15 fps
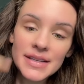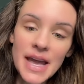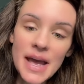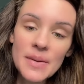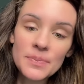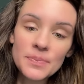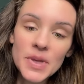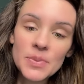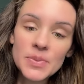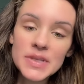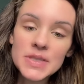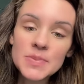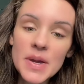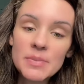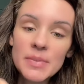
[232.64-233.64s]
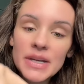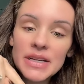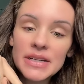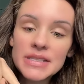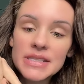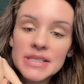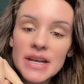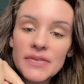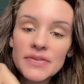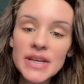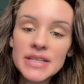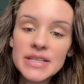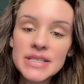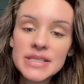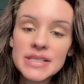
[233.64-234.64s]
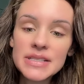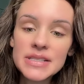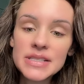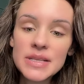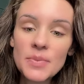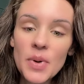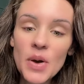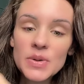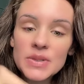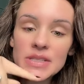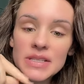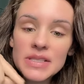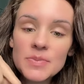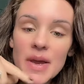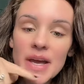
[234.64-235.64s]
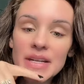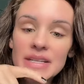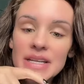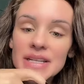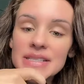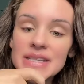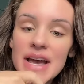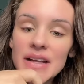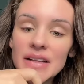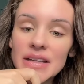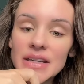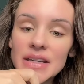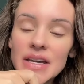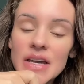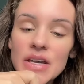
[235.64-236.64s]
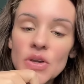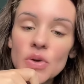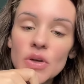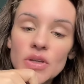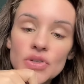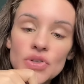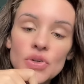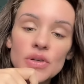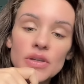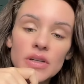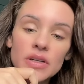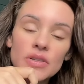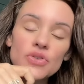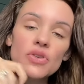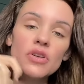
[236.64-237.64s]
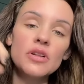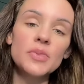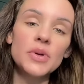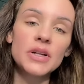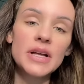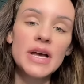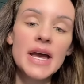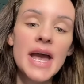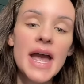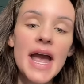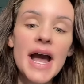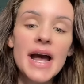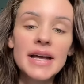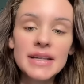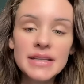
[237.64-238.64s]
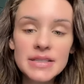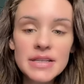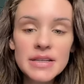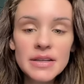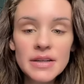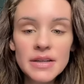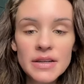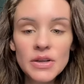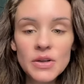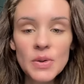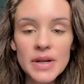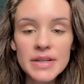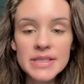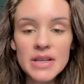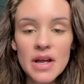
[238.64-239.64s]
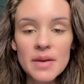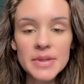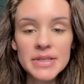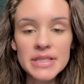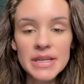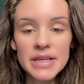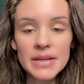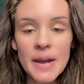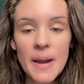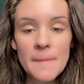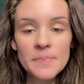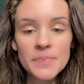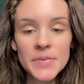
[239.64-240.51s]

Yep, people spend money on stuff that doesn't supposed to spend. Exactly. You control the controllable. And who else commented?